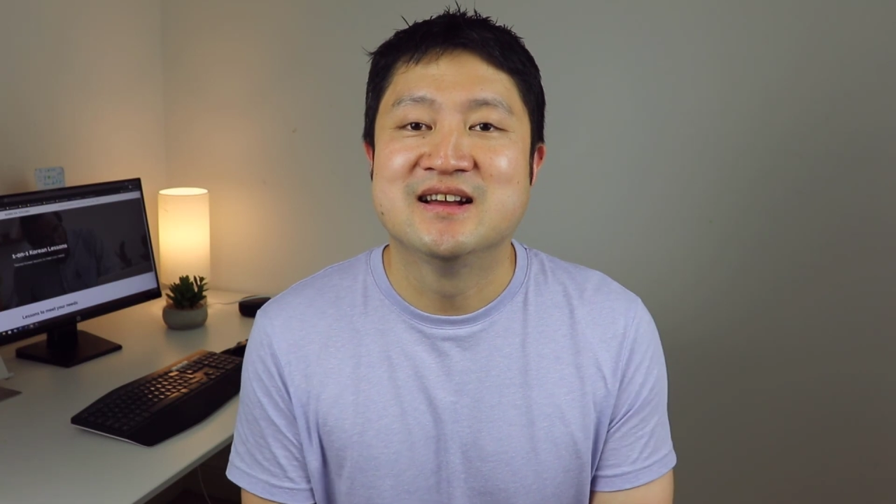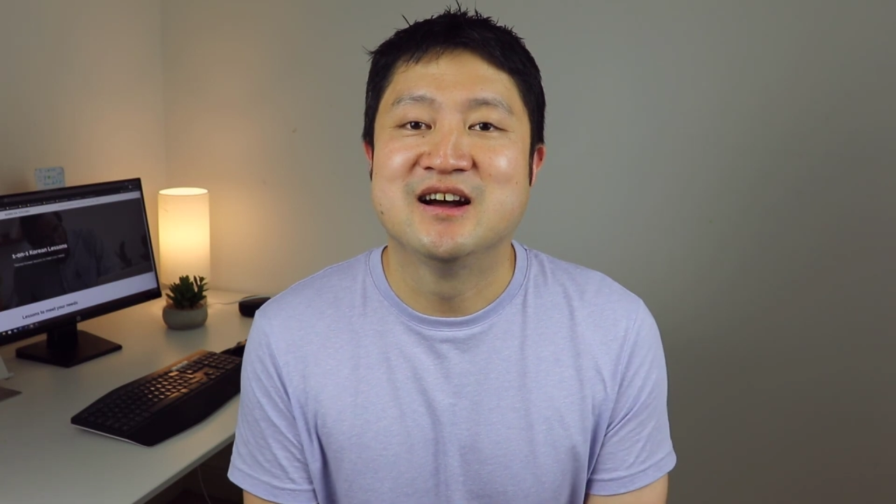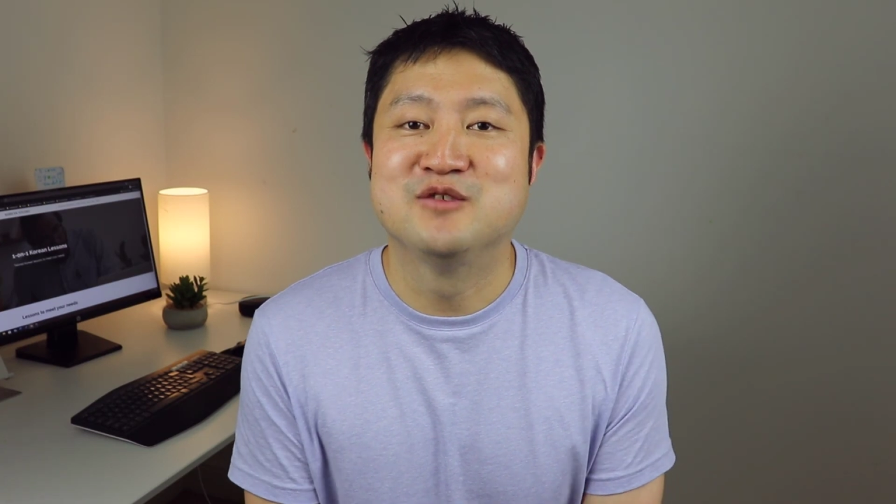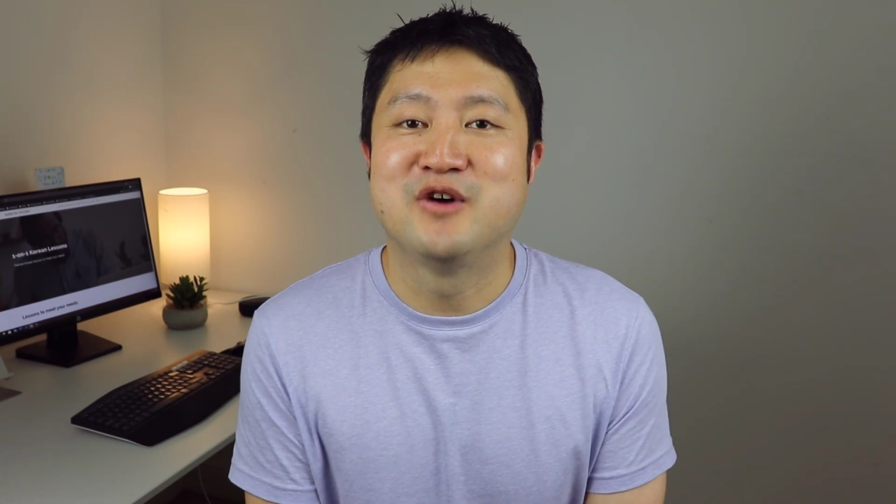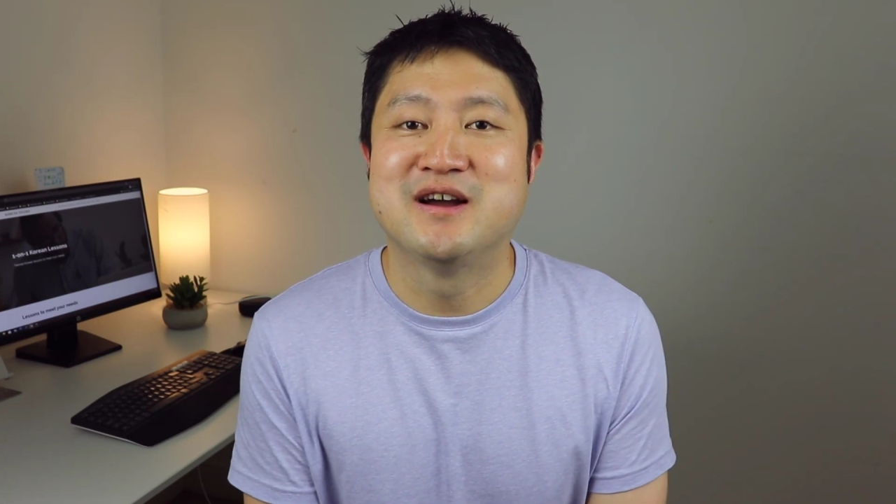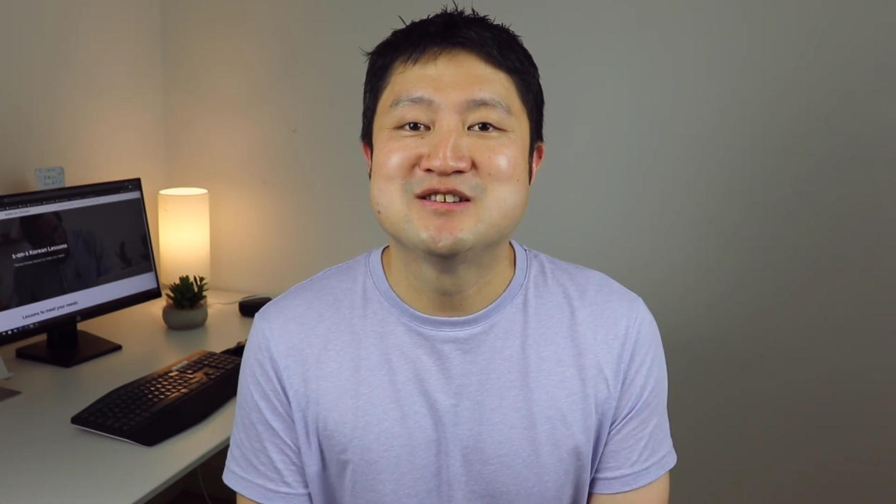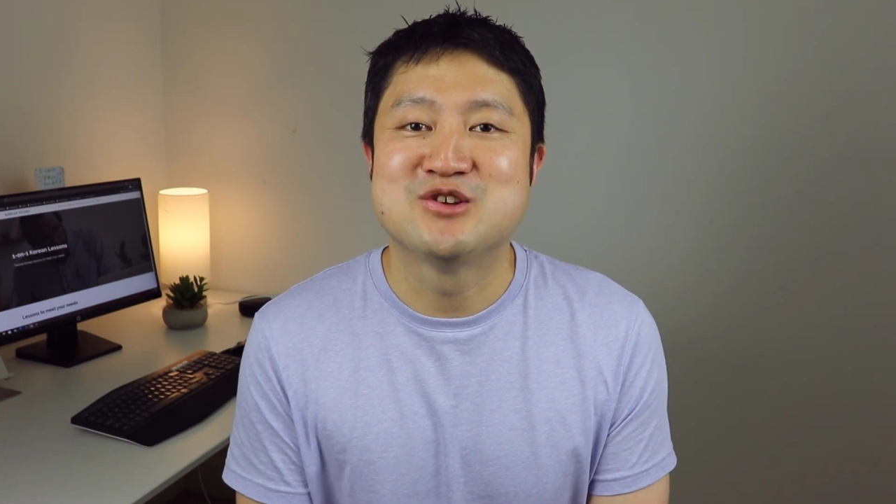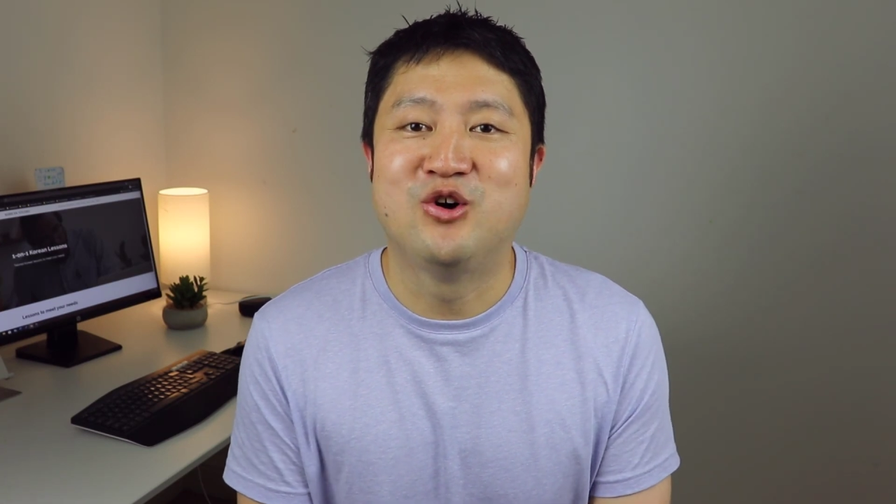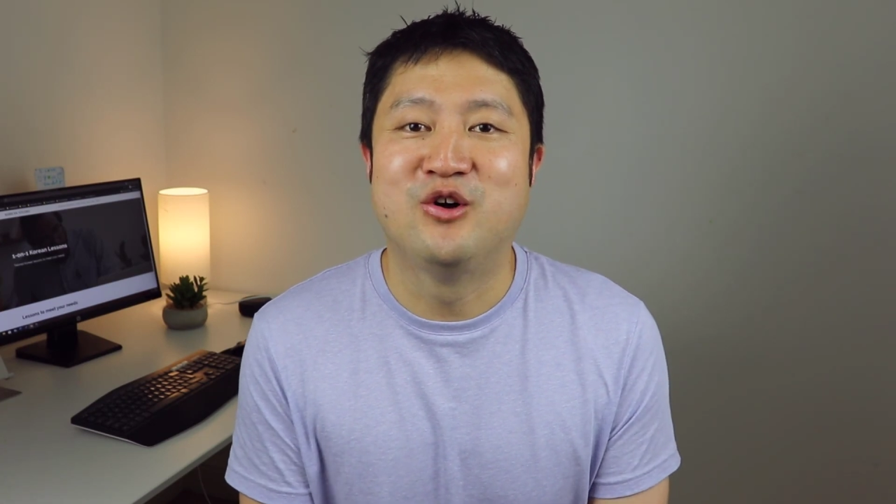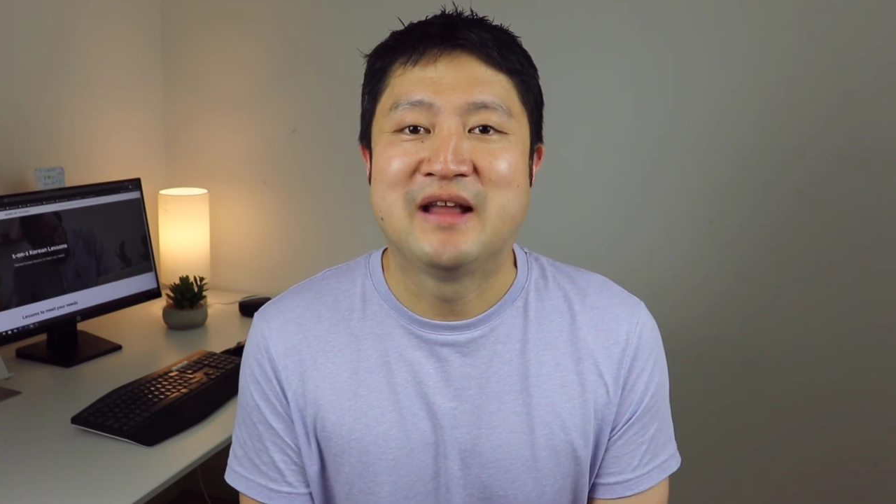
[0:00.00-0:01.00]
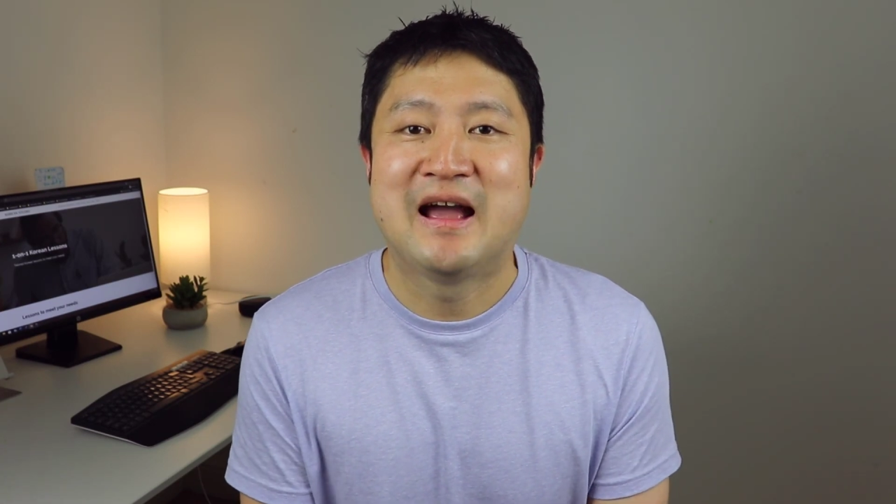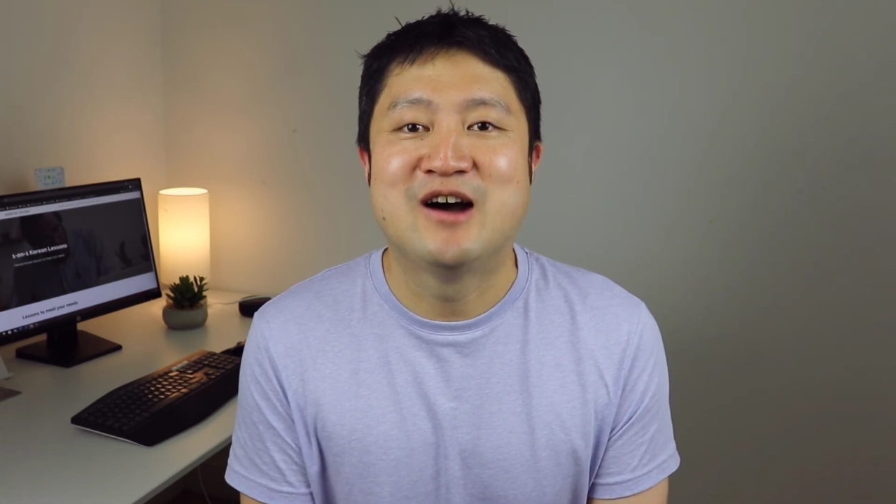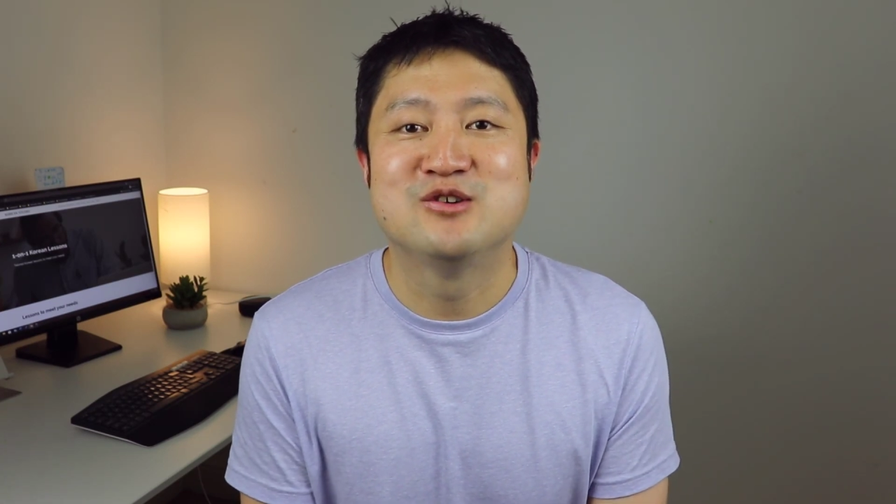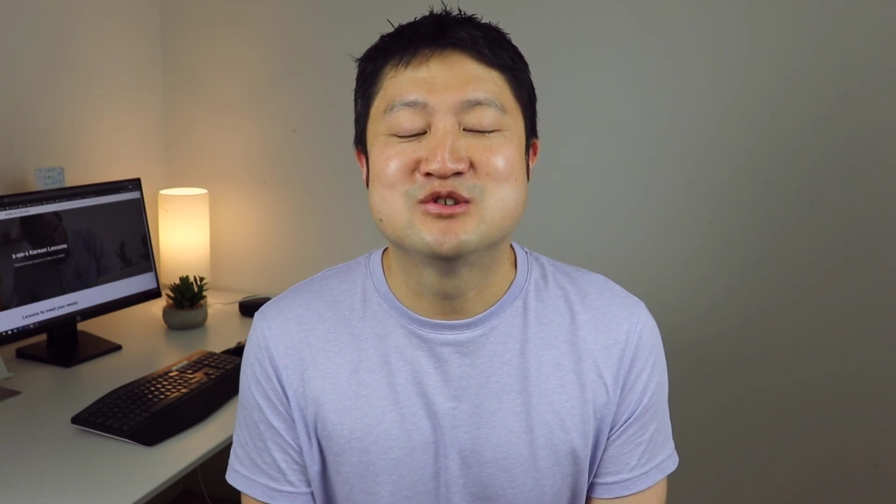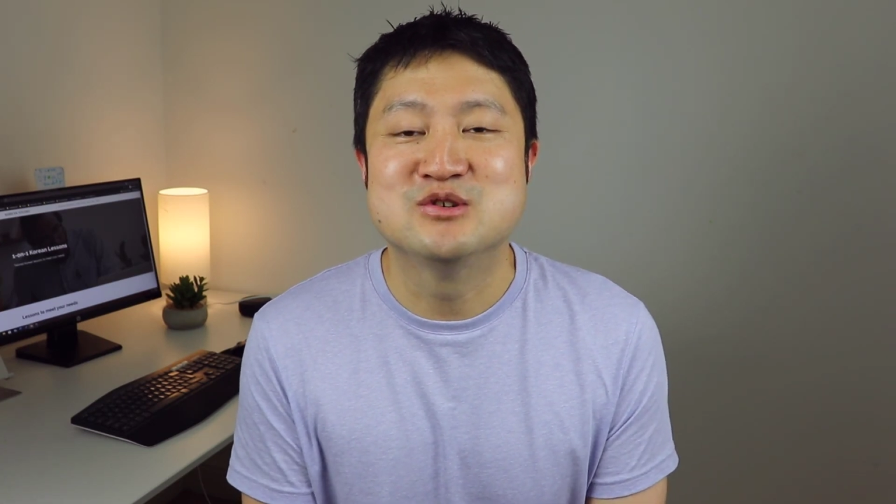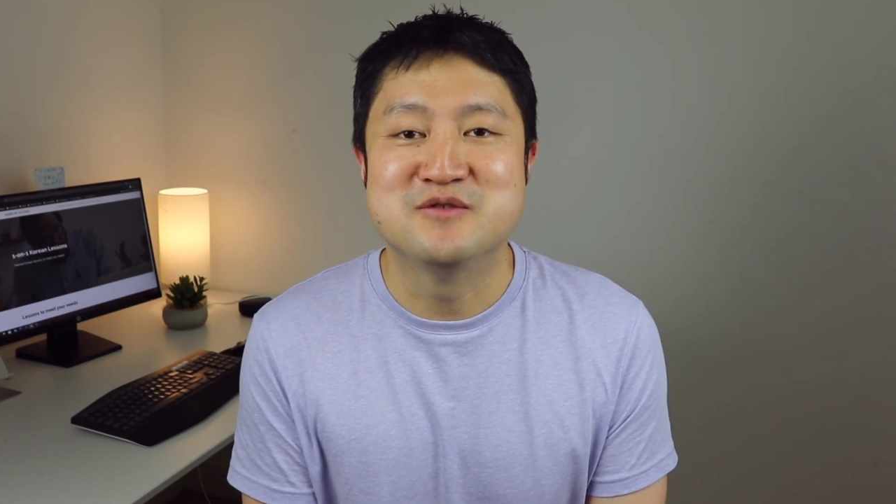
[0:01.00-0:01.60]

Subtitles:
advice on how to